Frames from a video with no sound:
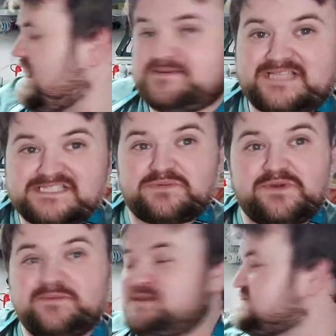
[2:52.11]
And so that's when
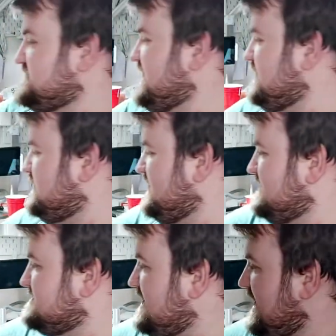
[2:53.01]
we're gonna be using a little bit of
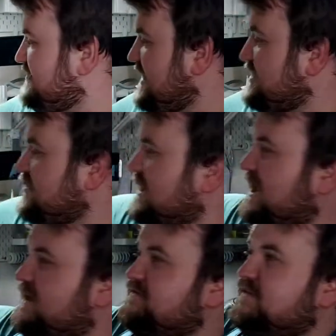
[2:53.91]
this. And then you
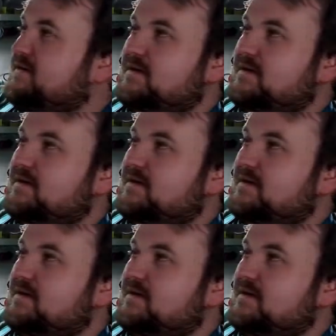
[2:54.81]
have